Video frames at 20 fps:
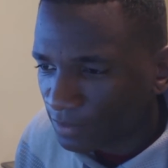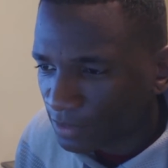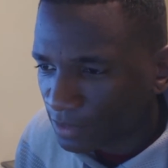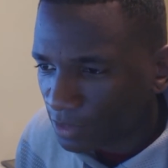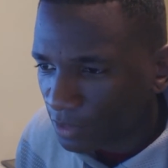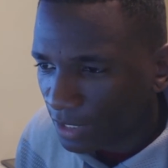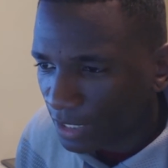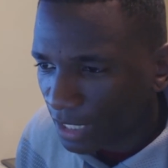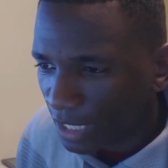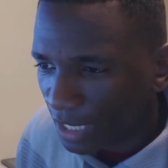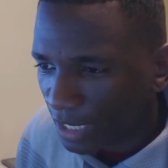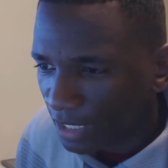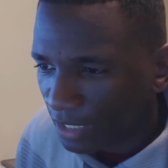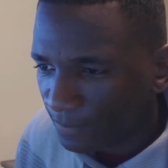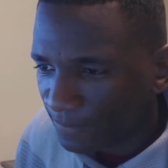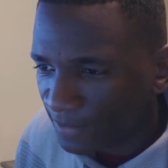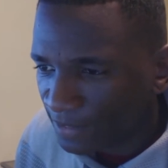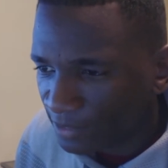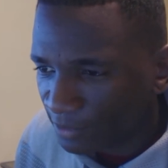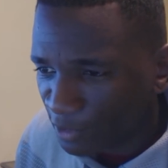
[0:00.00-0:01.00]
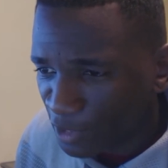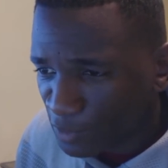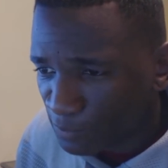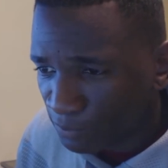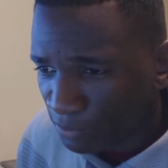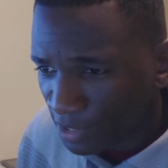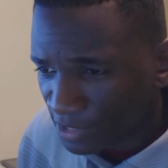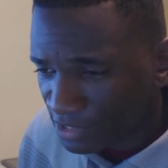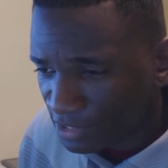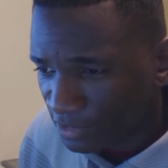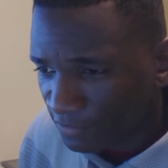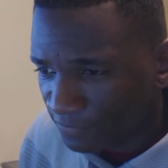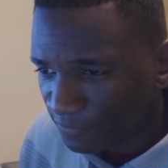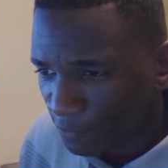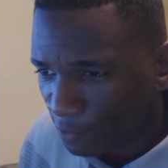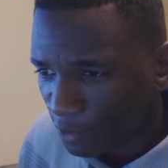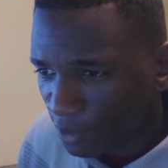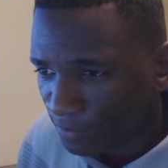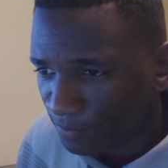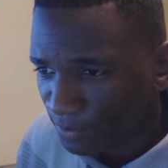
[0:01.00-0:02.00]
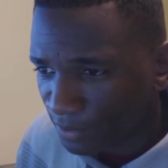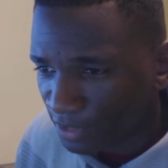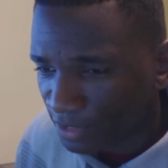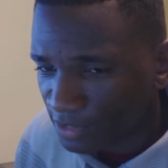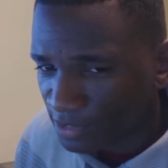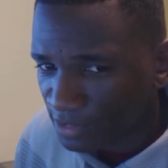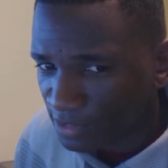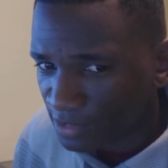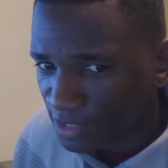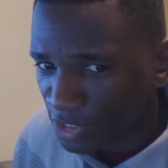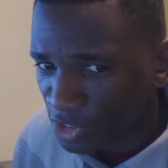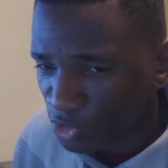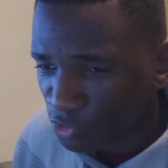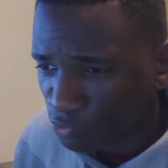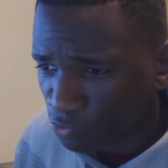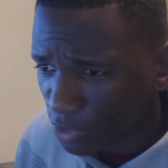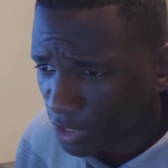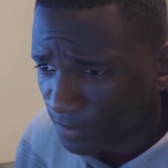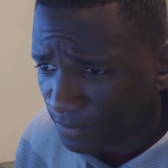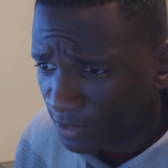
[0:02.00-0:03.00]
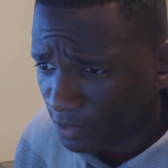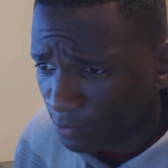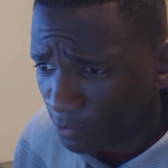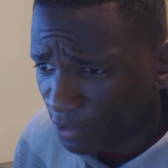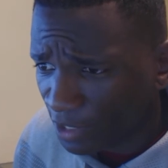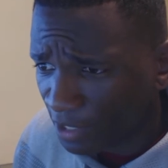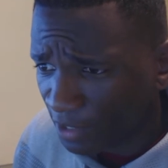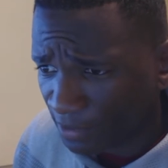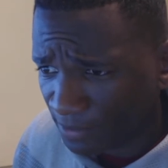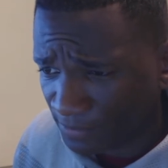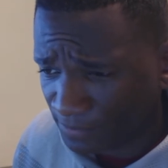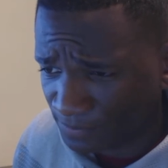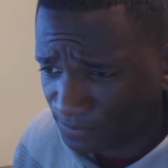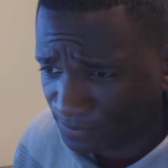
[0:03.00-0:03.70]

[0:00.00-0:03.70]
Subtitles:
So, I mean, there is precedent for it, but it's extremely rare.